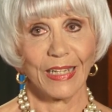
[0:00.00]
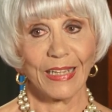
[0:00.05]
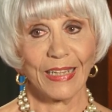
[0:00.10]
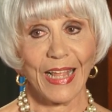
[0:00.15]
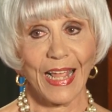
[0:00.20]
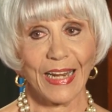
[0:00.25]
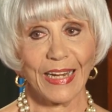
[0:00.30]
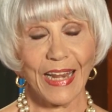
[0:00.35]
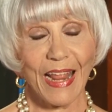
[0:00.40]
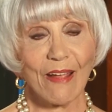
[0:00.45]

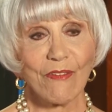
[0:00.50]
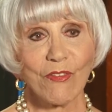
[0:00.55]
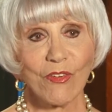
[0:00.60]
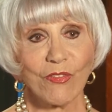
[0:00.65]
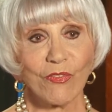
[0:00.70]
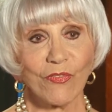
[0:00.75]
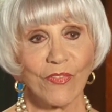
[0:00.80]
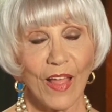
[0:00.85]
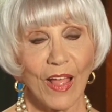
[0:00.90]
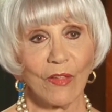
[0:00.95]
they never
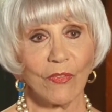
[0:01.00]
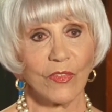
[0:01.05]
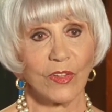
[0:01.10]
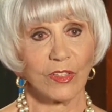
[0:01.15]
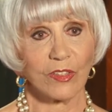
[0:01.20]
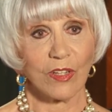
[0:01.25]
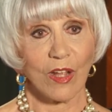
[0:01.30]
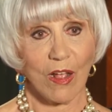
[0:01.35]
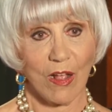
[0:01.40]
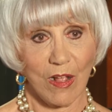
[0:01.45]
found
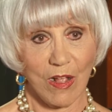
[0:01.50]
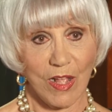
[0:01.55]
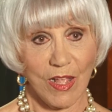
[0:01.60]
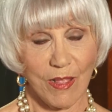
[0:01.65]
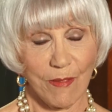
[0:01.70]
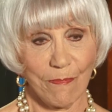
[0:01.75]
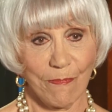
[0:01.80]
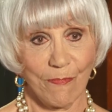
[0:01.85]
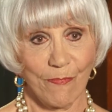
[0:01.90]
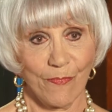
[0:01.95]
the
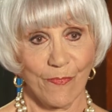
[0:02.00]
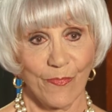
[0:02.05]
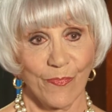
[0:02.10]
time